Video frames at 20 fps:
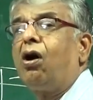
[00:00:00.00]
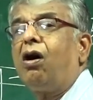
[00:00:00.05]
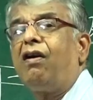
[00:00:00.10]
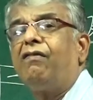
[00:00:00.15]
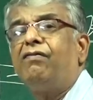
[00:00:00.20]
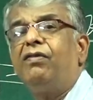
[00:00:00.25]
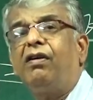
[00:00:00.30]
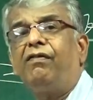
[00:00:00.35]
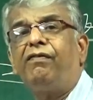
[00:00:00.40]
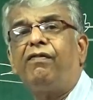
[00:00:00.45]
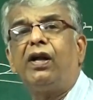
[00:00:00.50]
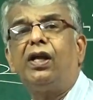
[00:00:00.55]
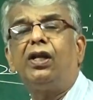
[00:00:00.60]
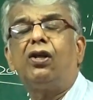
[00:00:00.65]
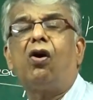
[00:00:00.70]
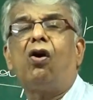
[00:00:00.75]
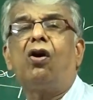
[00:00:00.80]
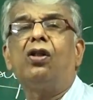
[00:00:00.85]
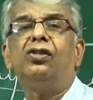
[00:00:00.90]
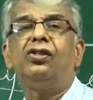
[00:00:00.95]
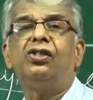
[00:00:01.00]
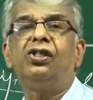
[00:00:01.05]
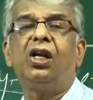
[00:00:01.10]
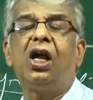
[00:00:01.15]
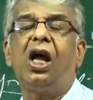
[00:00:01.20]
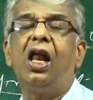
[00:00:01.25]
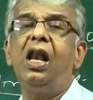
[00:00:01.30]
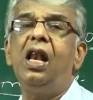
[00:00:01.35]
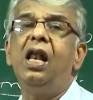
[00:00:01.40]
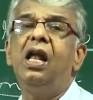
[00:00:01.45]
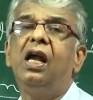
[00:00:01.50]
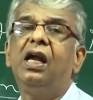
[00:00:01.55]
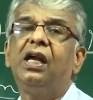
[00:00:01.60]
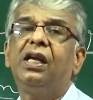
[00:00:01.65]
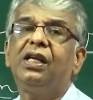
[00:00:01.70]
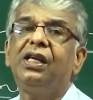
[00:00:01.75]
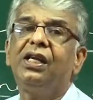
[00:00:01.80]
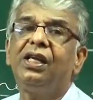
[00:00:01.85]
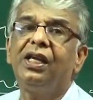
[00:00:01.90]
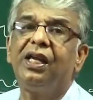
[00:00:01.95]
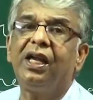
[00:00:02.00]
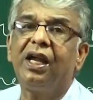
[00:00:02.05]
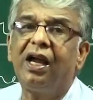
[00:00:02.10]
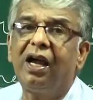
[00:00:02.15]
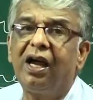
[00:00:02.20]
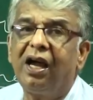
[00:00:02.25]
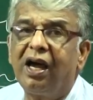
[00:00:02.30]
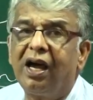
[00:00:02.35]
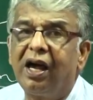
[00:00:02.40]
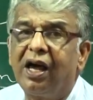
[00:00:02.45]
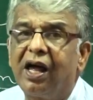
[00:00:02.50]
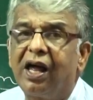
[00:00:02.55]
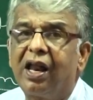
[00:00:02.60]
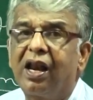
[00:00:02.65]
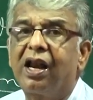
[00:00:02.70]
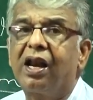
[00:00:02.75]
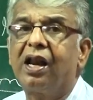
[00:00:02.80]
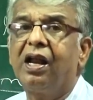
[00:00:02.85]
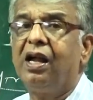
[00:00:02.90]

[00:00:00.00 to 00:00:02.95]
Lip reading: of the financial year.